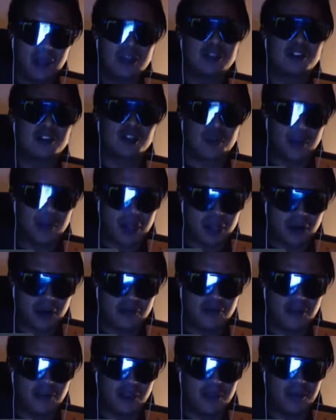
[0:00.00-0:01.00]
to become
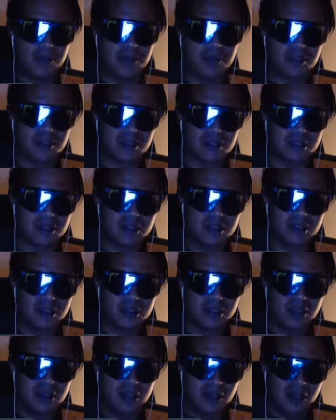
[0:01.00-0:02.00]
famous.
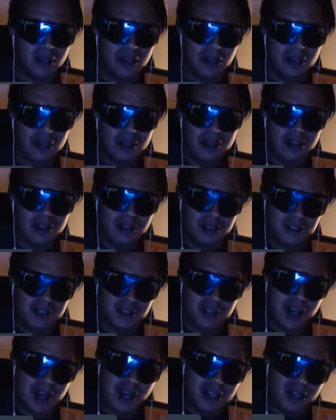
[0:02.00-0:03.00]
Listen to
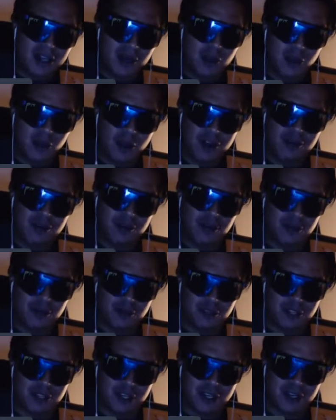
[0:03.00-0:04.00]
Kanye West
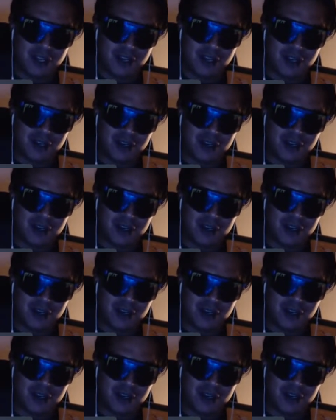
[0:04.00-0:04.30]
music,